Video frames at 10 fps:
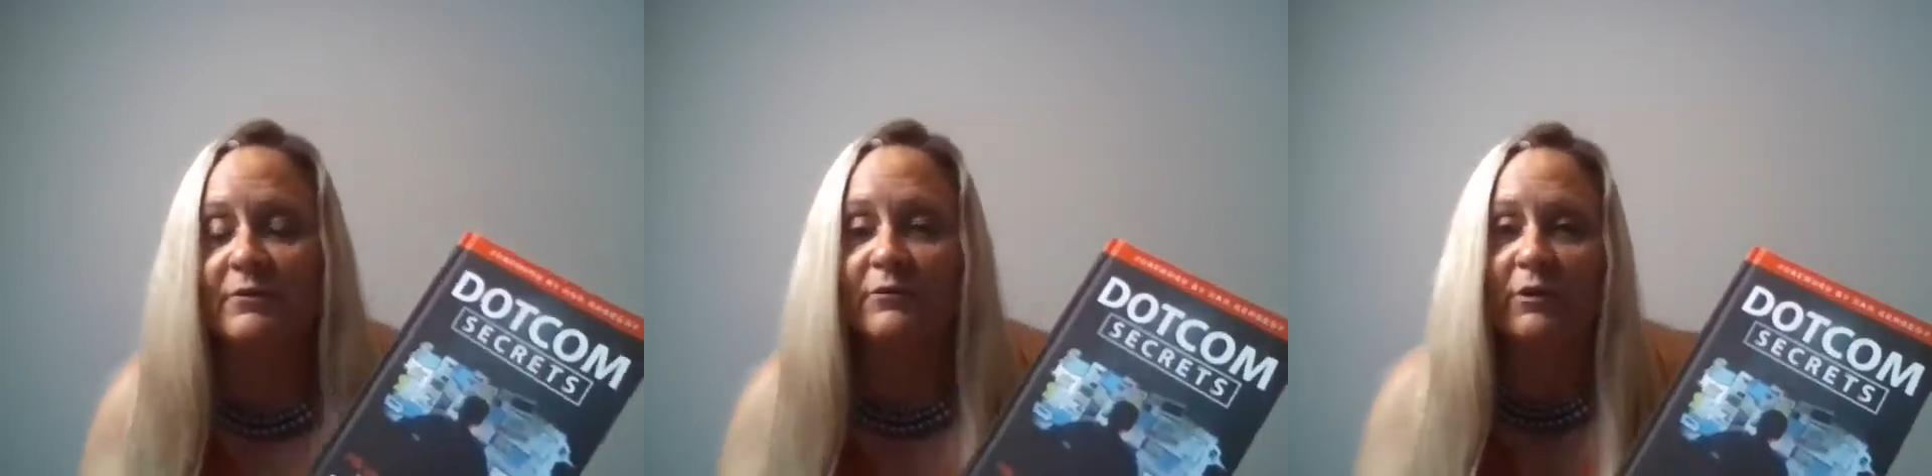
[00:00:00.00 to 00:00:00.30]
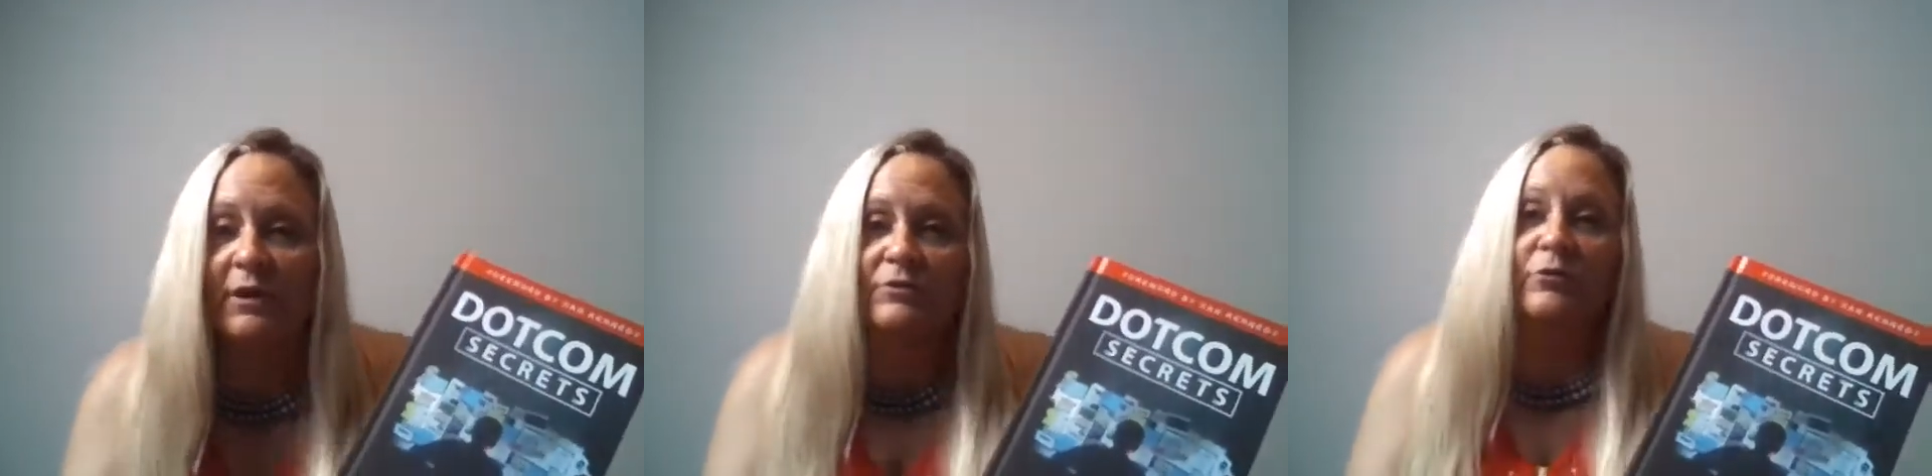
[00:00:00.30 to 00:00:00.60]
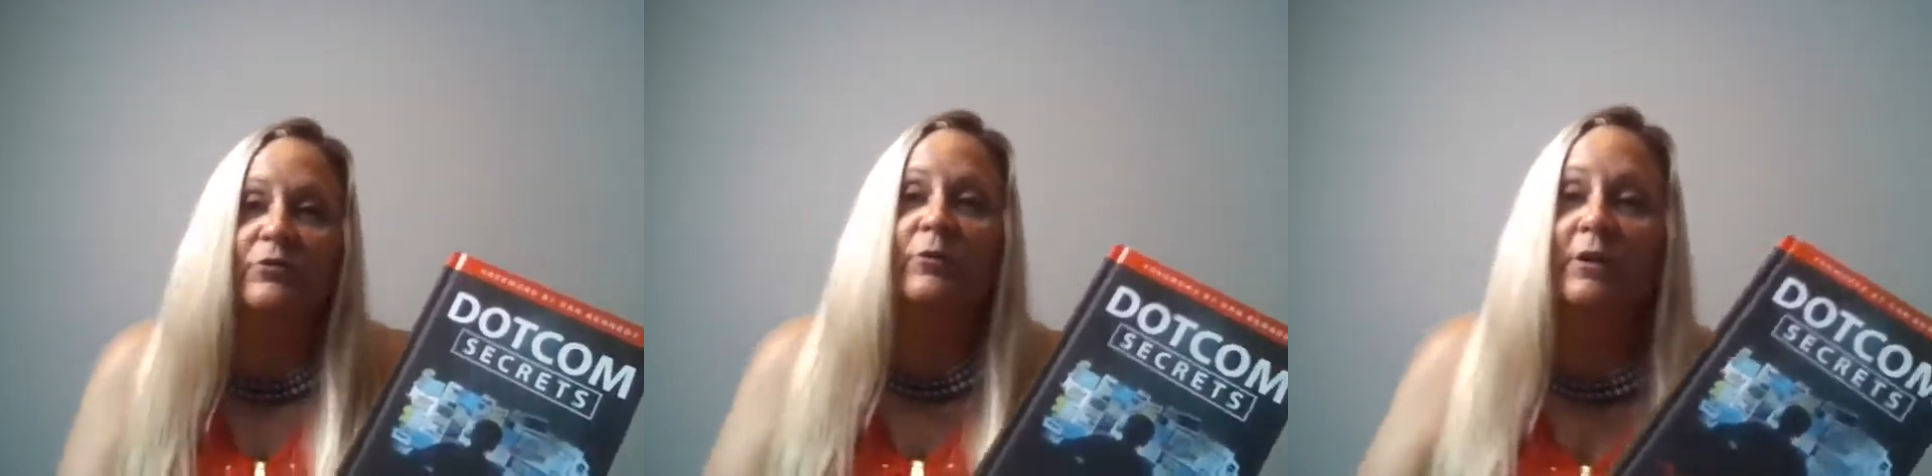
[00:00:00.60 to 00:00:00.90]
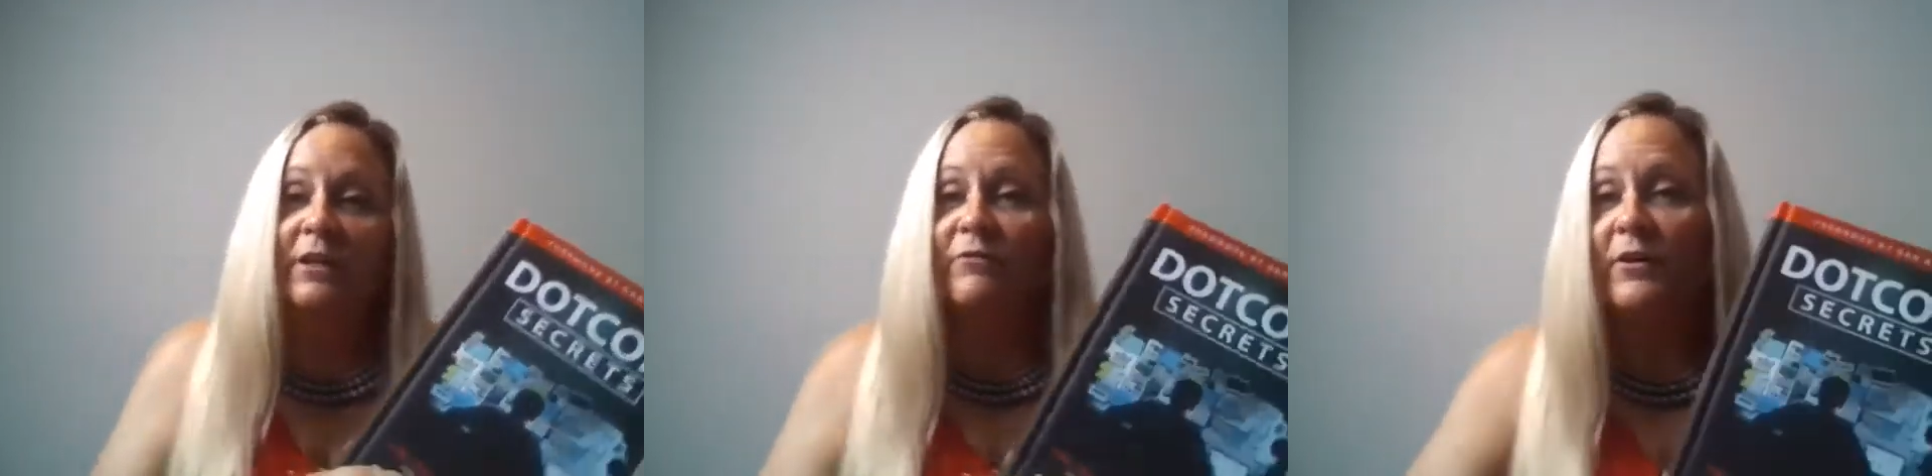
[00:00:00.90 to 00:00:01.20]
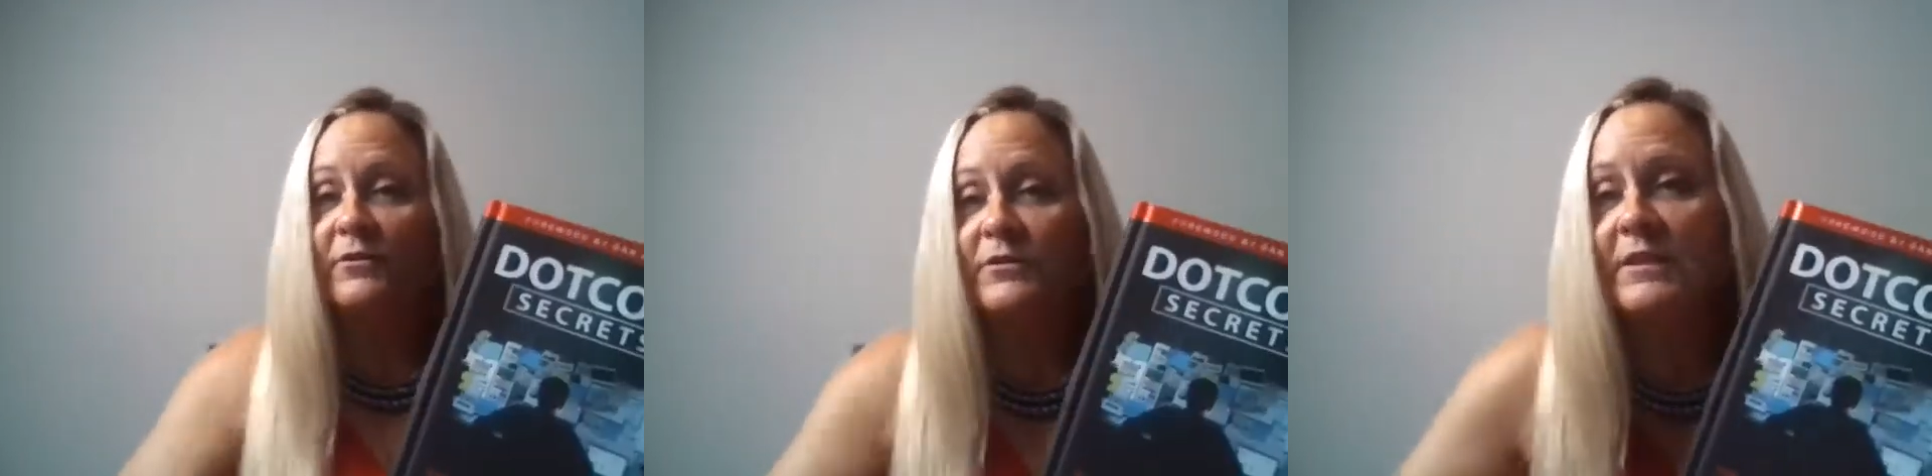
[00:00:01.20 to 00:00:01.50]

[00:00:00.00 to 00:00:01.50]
If you guys don't know what ClickFunnels